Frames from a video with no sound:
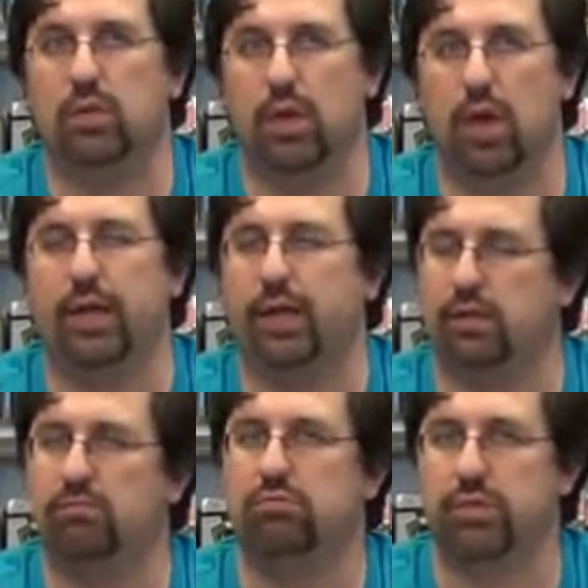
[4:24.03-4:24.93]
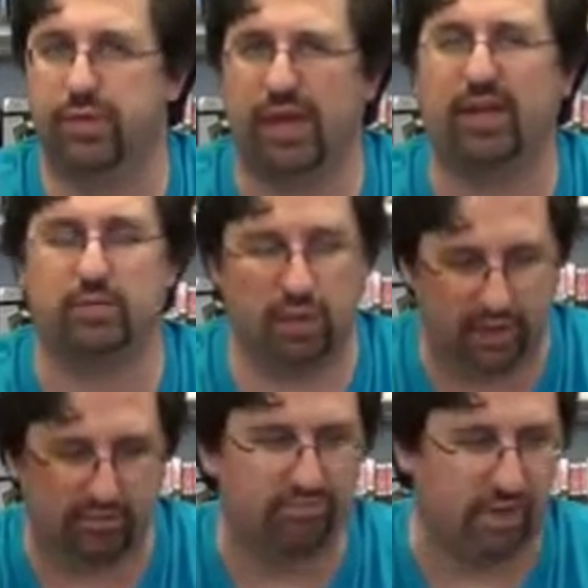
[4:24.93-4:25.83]
I'm
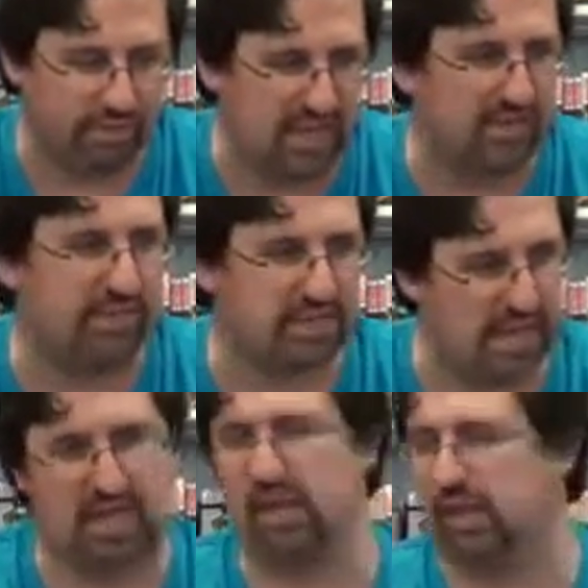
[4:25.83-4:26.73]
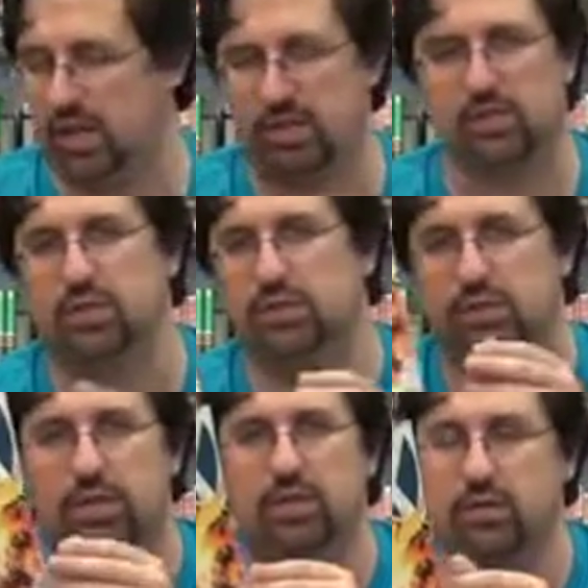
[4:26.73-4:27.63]
safe in saying that. Yes,
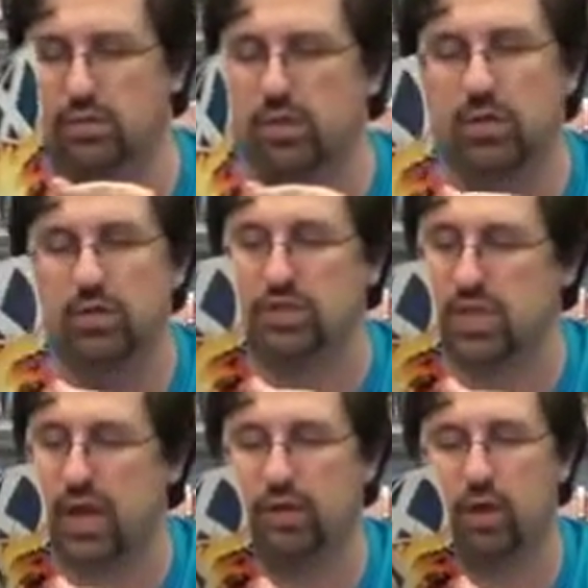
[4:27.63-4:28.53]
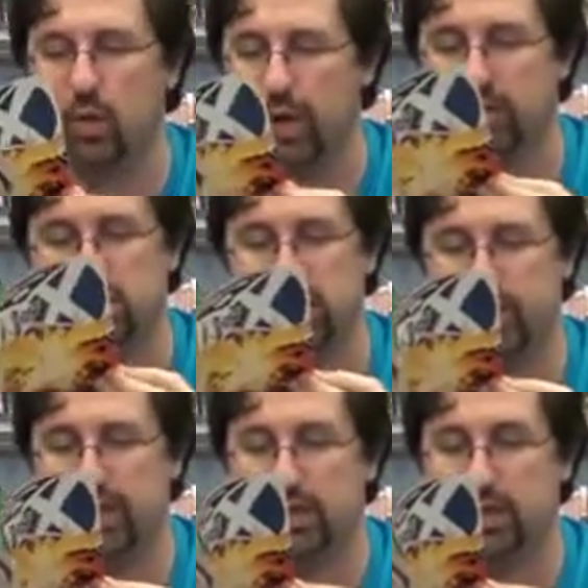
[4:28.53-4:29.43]
the does not go where it's
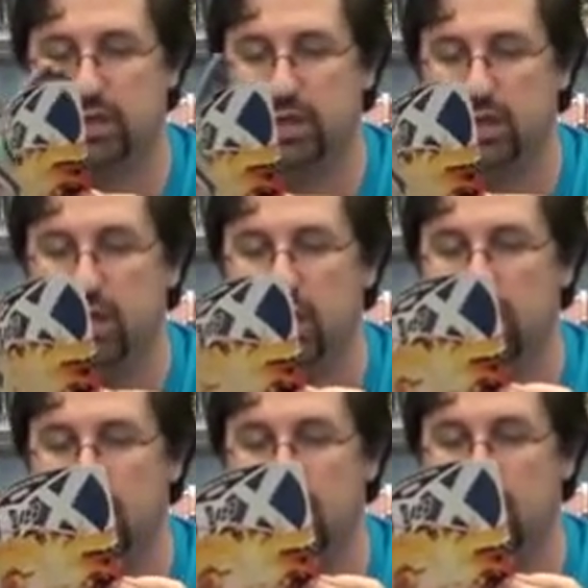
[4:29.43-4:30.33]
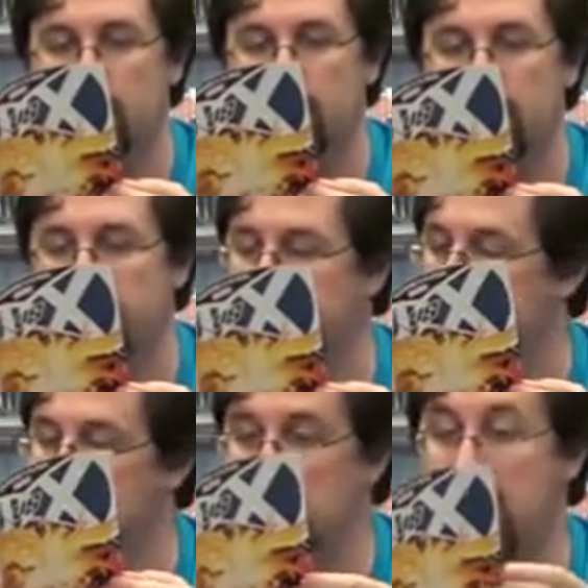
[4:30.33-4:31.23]
expected
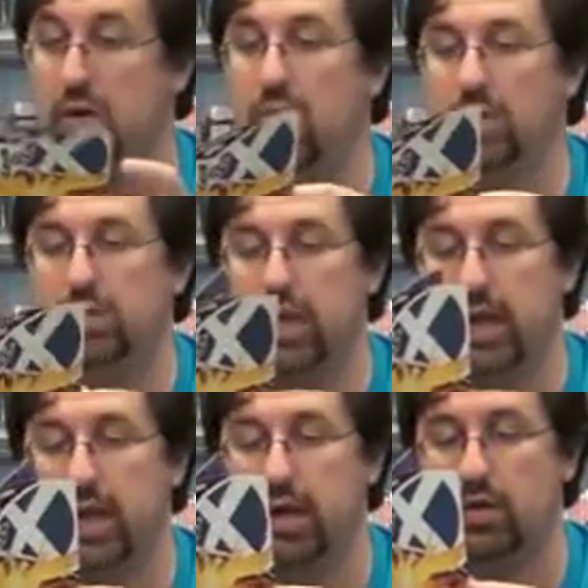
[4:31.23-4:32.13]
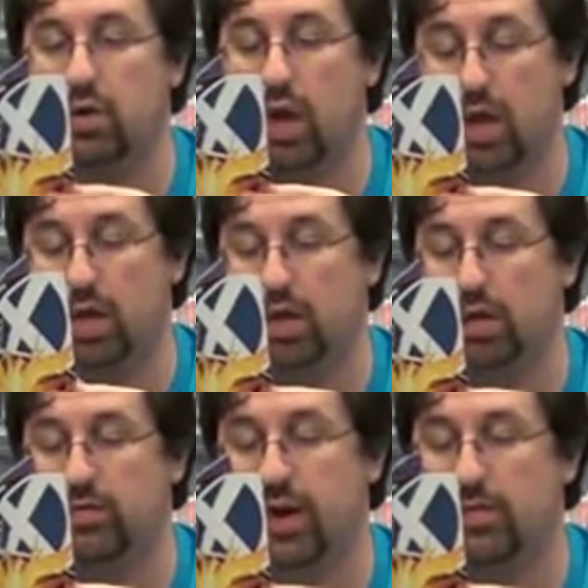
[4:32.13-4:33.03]
at all, and
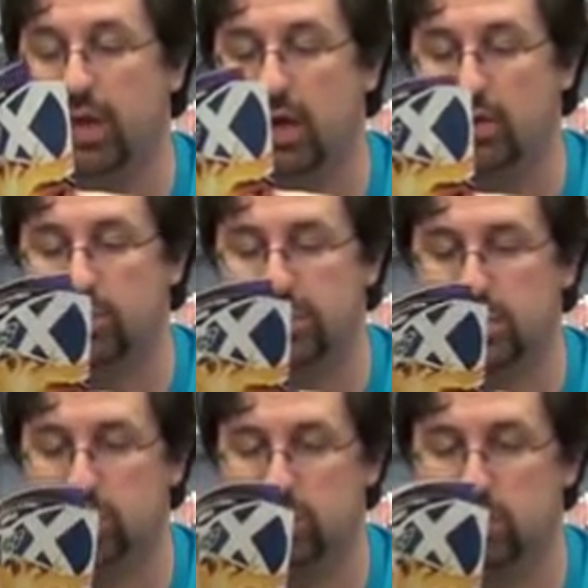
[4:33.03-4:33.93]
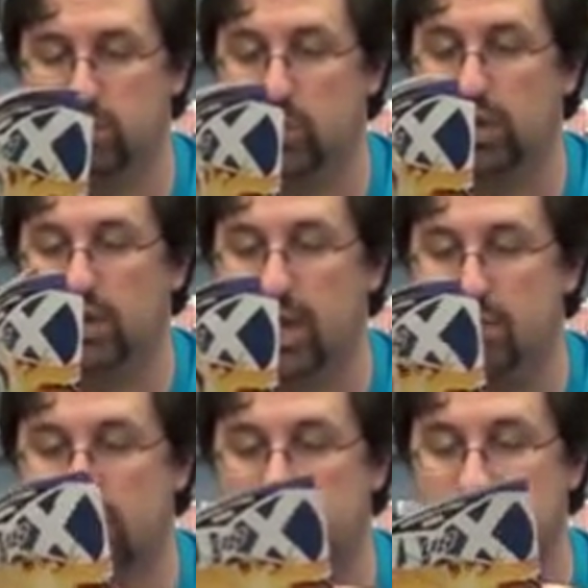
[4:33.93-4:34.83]
even I'm not 100% sure what that
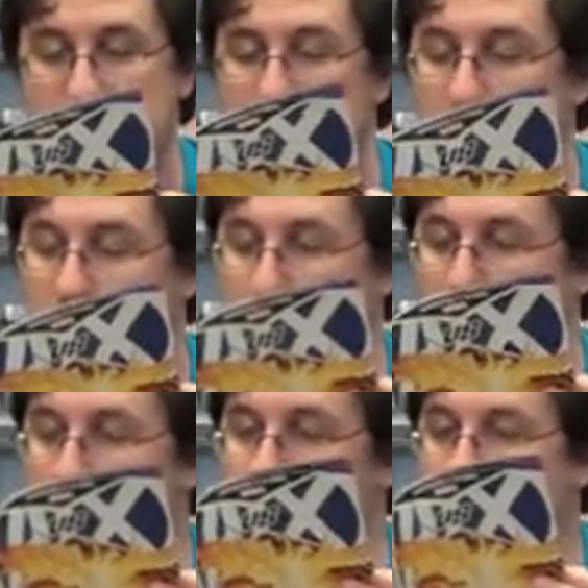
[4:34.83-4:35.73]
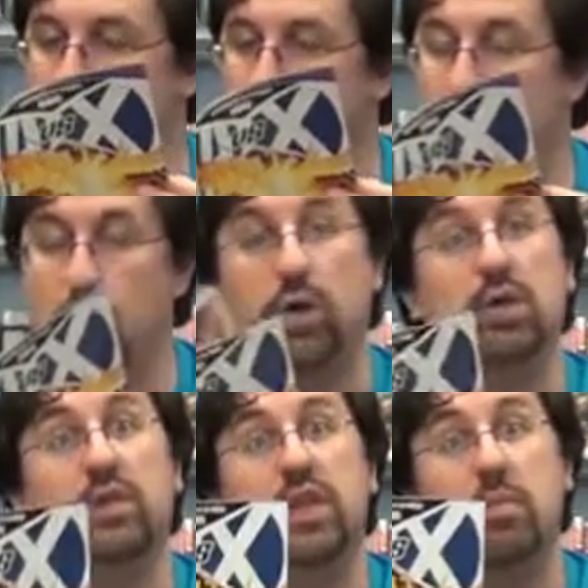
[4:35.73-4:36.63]
means for
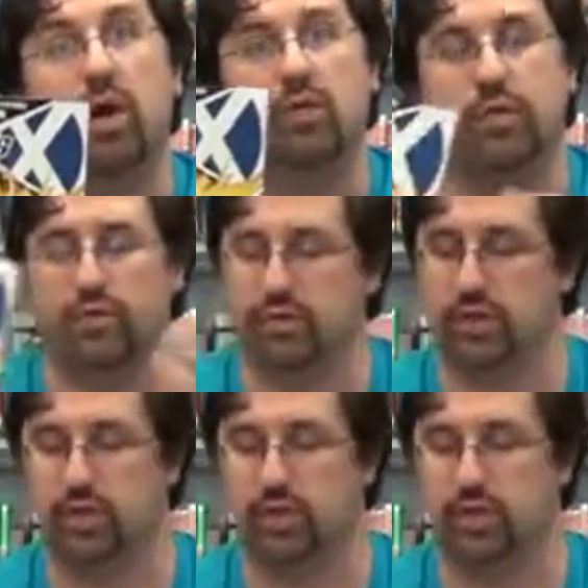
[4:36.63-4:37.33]
the Marvel Universe.